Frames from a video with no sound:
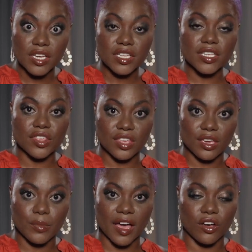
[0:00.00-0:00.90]
to think
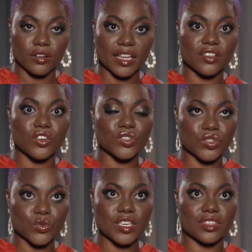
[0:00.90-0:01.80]
about kind of those
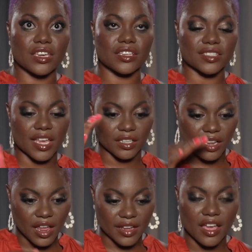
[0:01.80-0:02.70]
3 things that lie